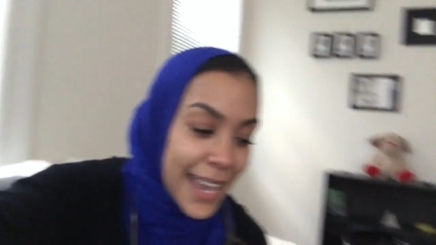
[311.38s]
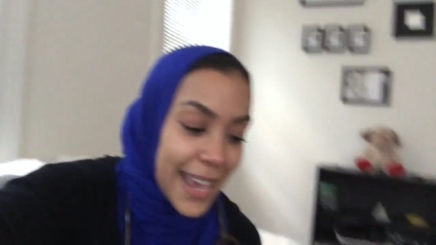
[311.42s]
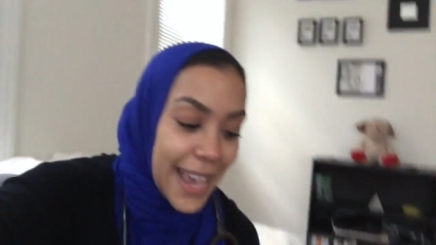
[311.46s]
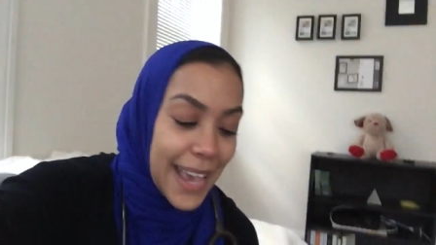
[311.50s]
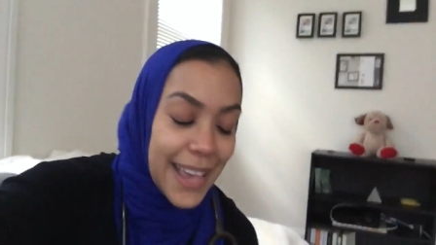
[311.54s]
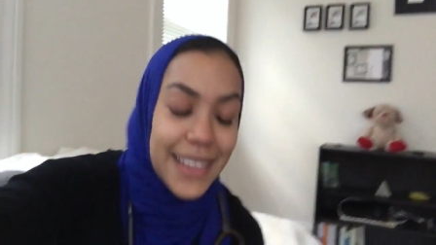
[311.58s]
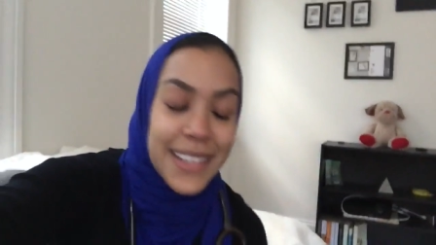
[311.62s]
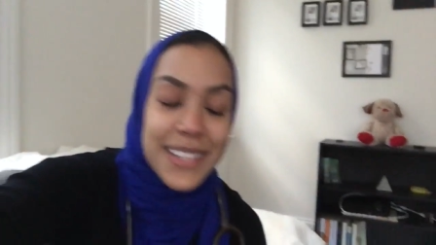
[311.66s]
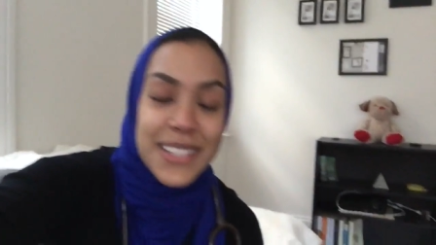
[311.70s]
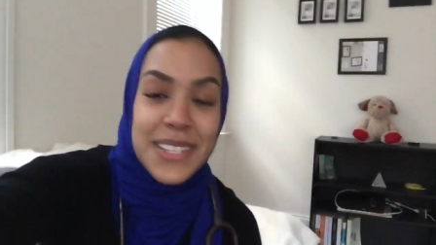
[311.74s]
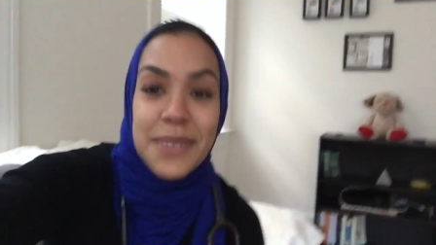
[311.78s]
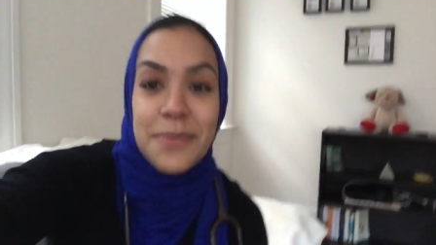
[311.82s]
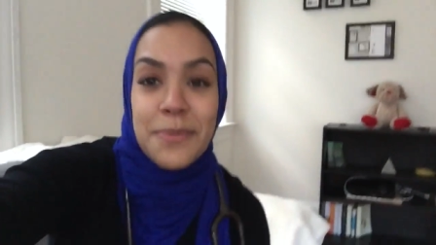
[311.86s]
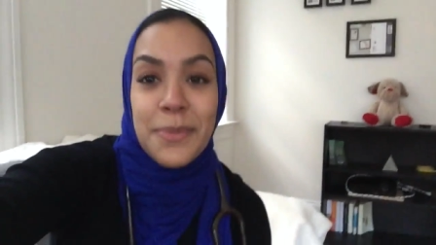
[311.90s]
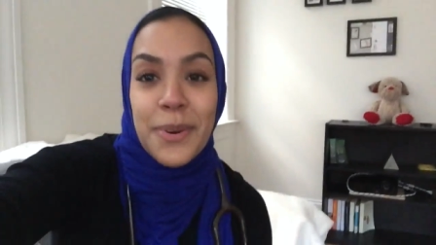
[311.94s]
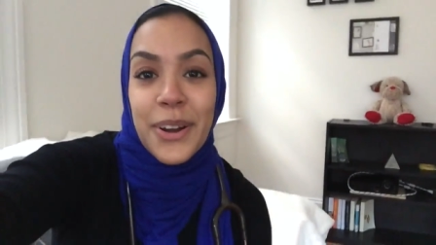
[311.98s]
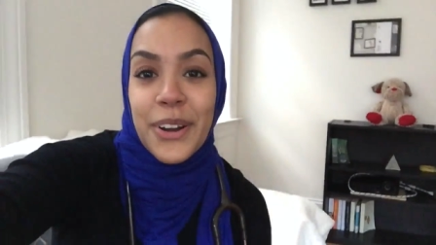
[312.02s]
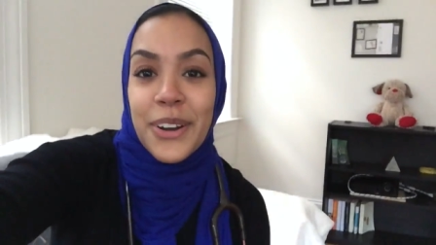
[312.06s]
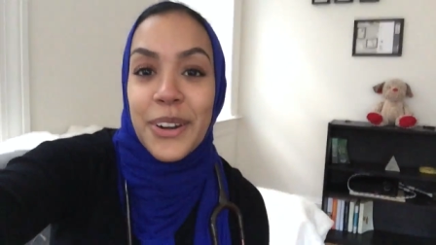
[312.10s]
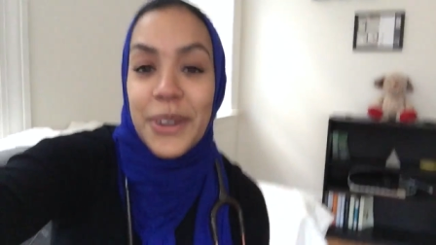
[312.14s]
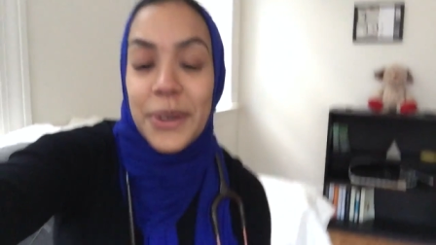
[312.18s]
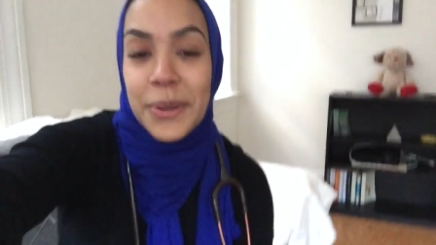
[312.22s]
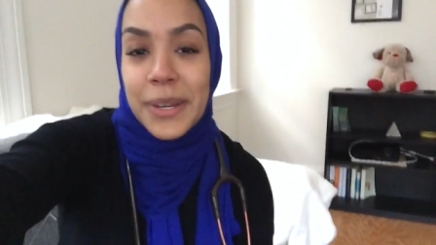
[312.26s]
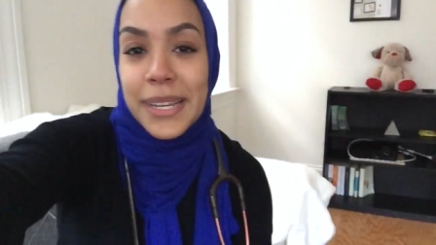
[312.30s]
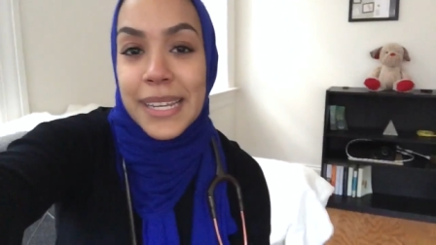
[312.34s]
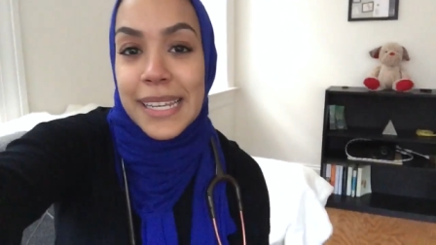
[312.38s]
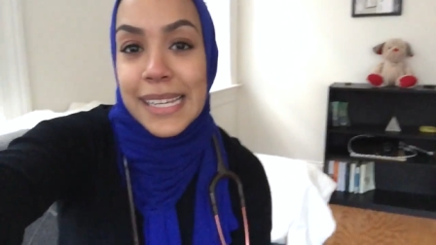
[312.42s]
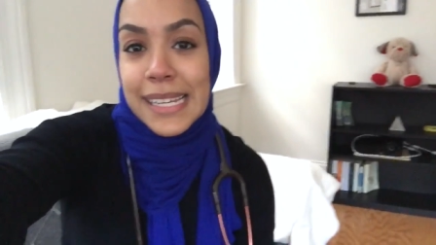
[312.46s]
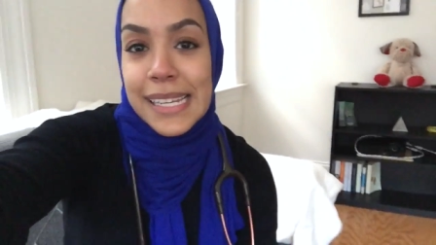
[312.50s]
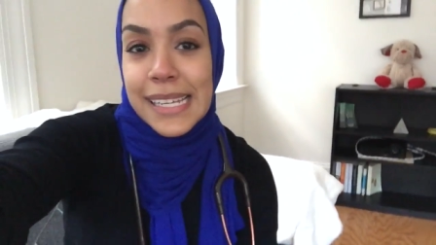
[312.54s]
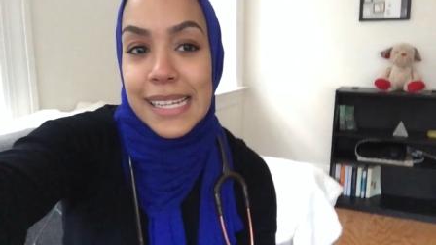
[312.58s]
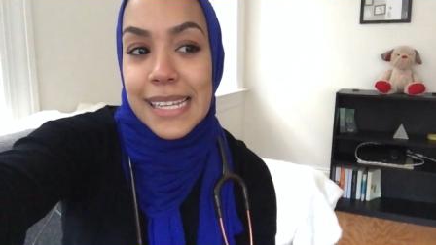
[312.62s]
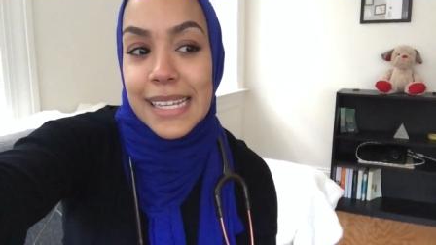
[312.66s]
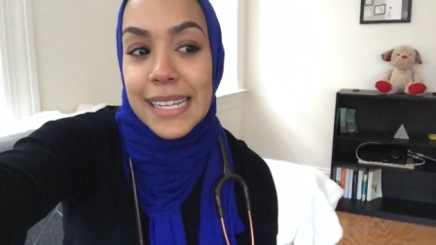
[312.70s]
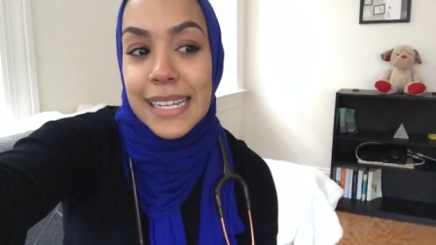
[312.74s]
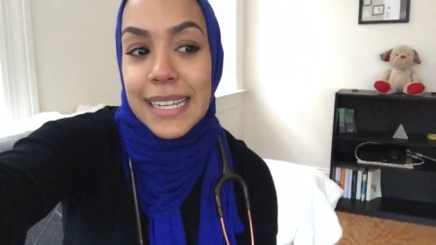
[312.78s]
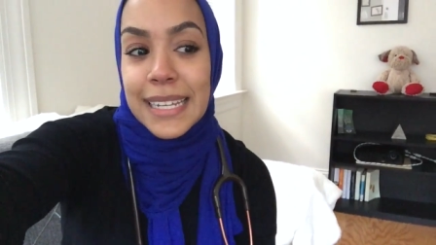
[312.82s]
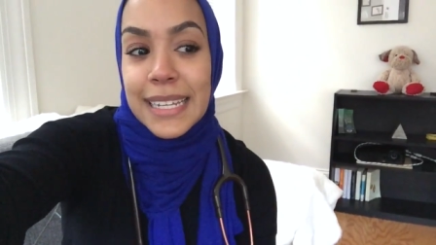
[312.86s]
And then tomorrow
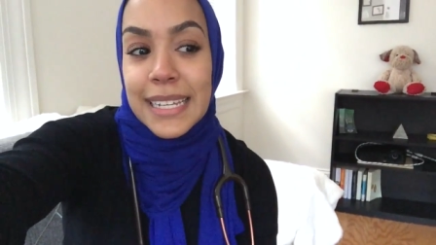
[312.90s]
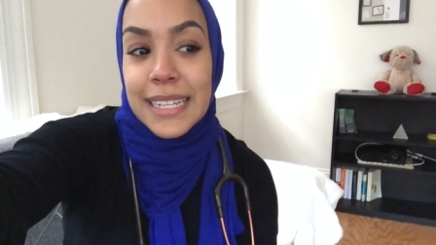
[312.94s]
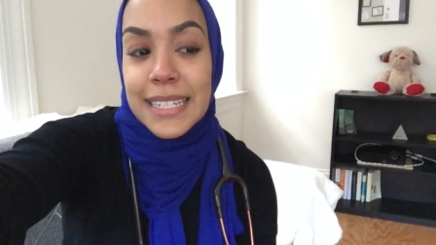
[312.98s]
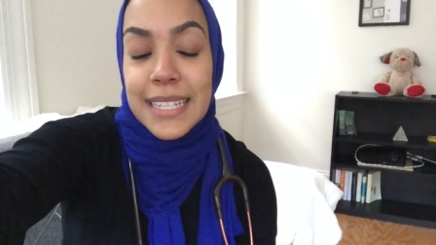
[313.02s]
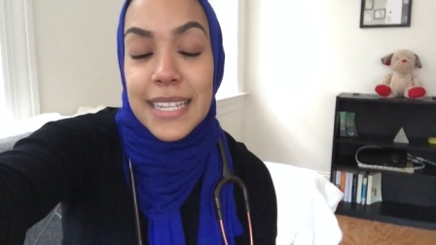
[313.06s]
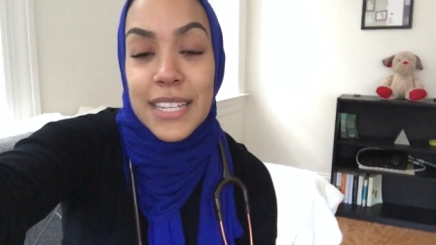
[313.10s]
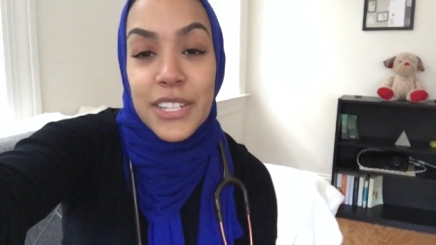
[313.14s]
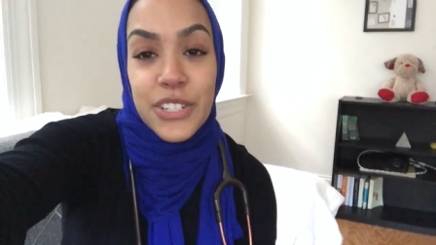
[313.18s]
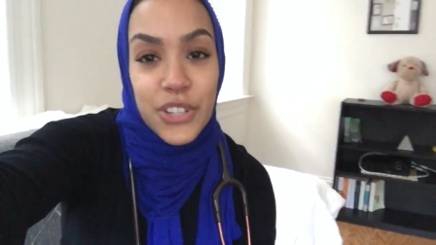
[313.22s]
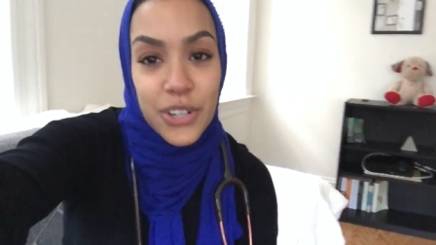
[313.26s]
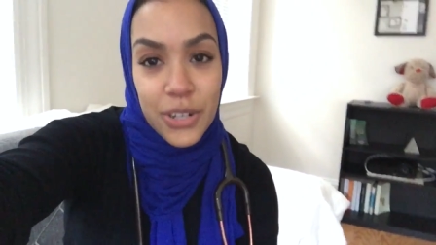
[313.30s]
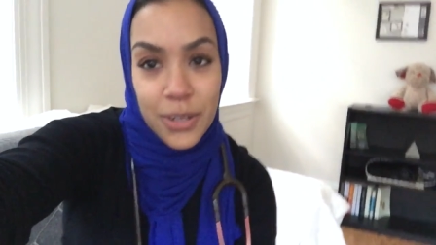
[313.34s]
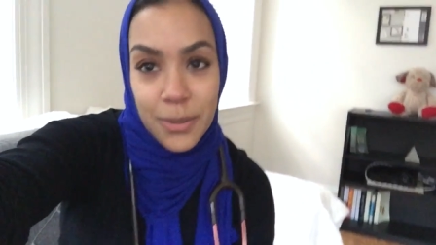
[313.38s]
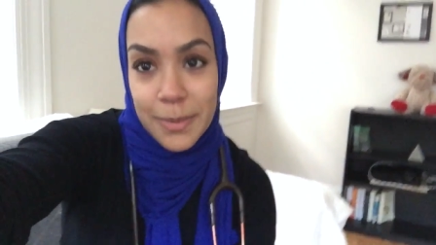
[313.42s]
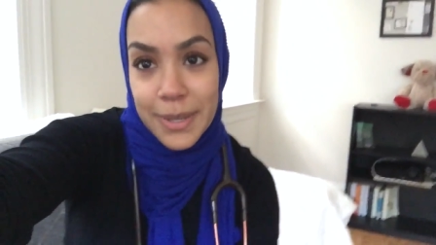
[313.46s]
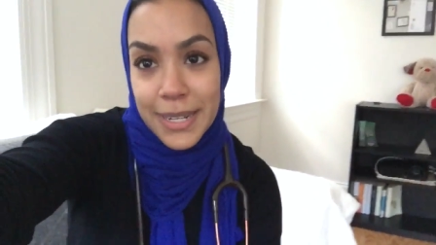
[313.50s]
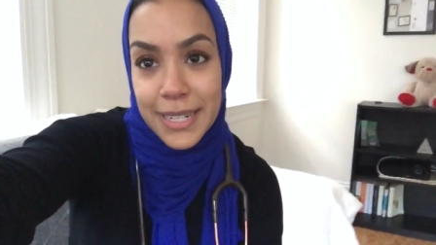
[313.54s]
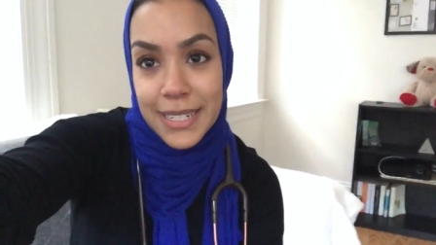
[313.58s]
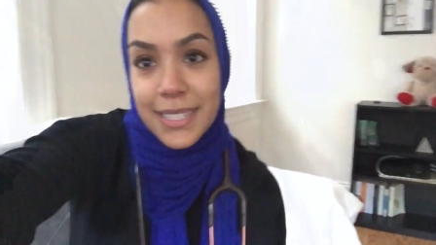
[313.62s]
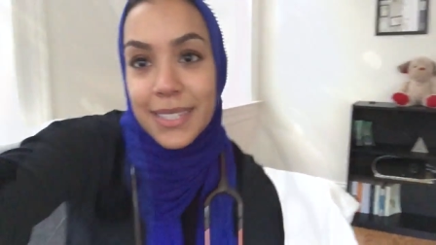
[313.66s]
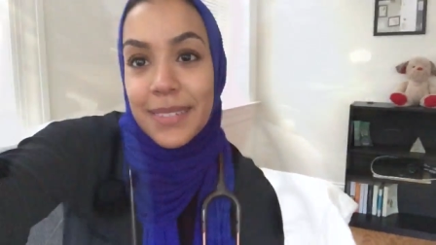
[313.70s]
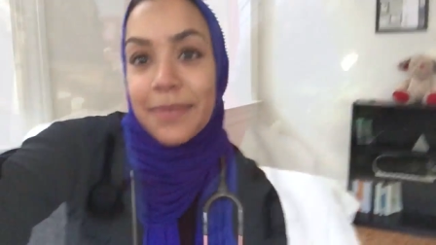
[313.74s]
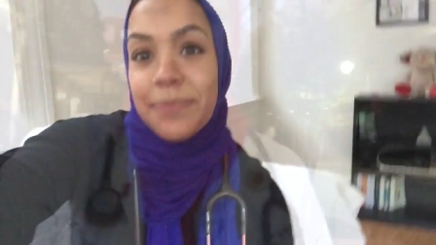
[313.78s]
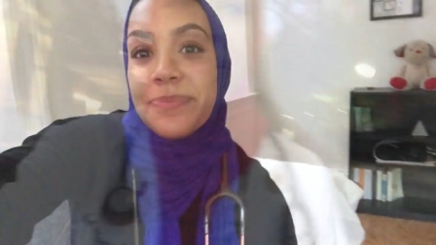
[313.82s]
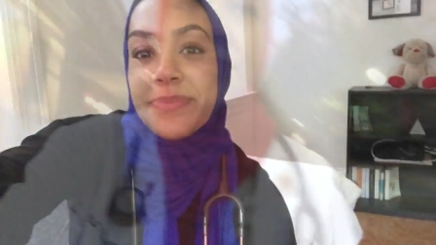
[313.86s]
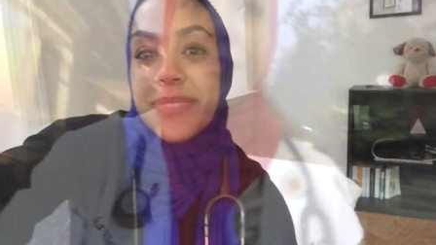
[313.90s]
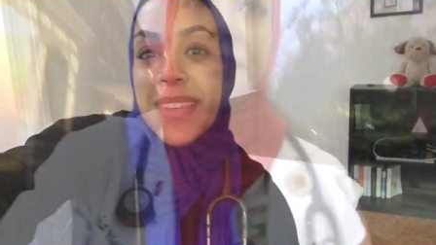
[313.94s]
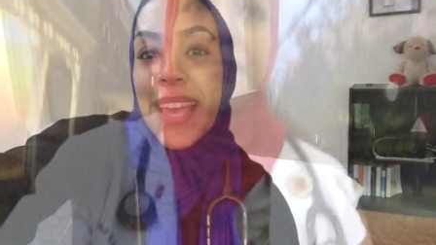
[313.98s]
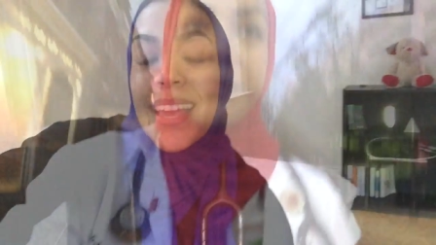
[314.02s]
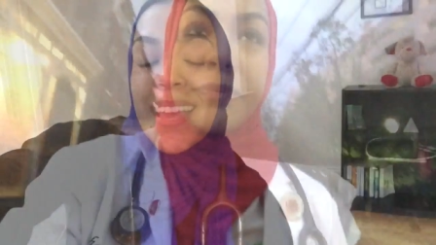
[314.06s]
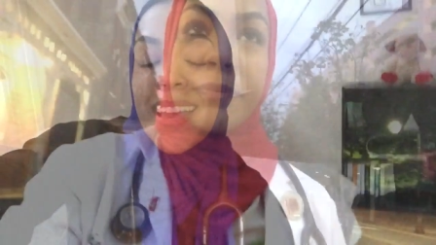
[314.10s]
is internal medicine.